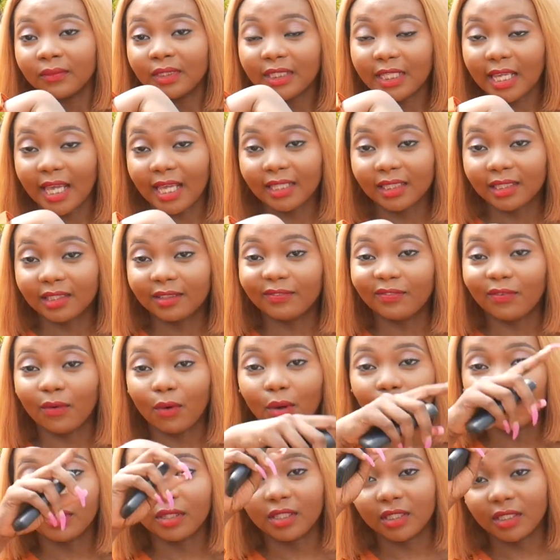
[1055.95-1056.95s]
Yes,
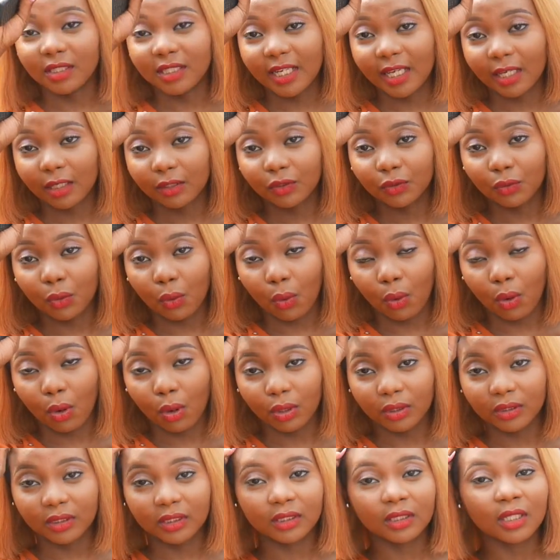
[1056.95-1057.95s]
for the next
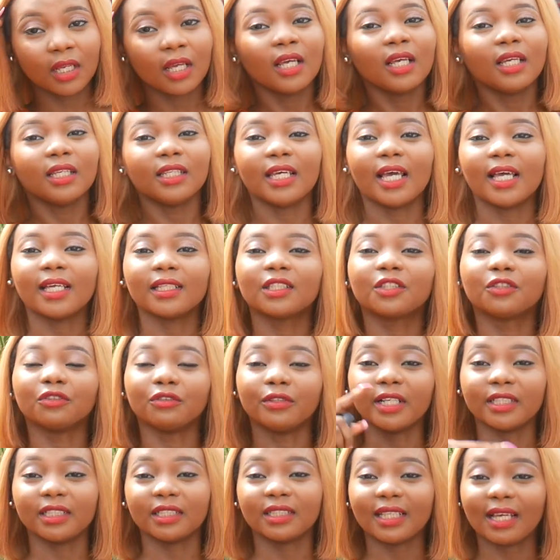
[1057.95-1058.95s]
cohort. Yes, to
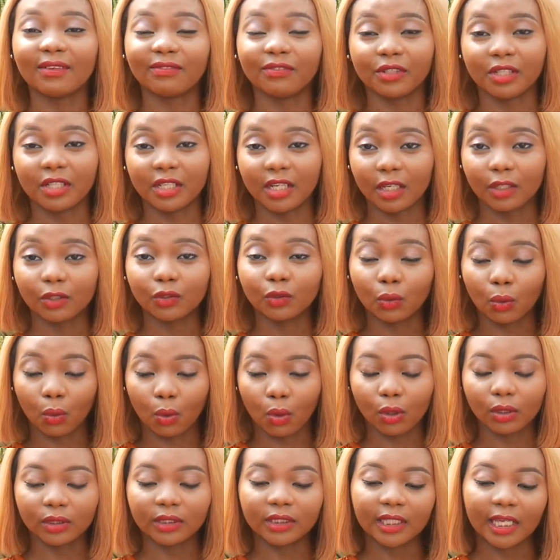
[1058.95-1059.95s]
register for the next
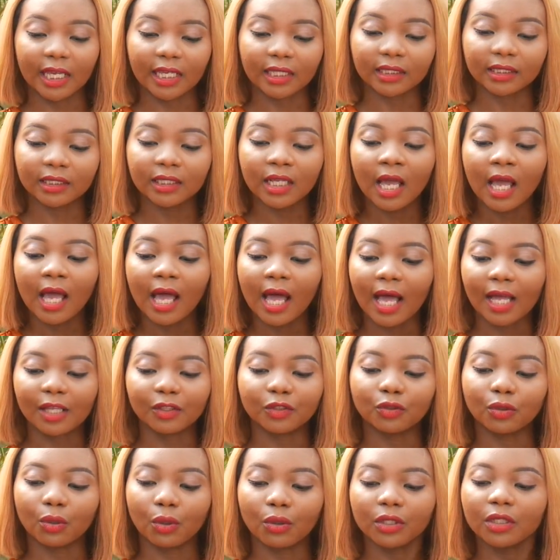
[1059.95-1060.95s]
cohort. Yes,
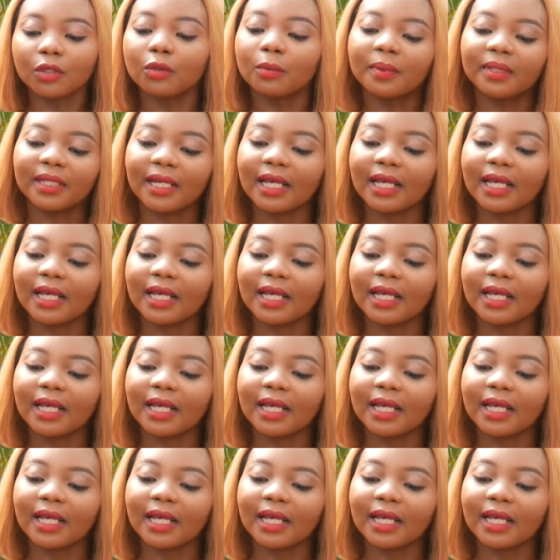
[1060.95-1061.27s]
and so it will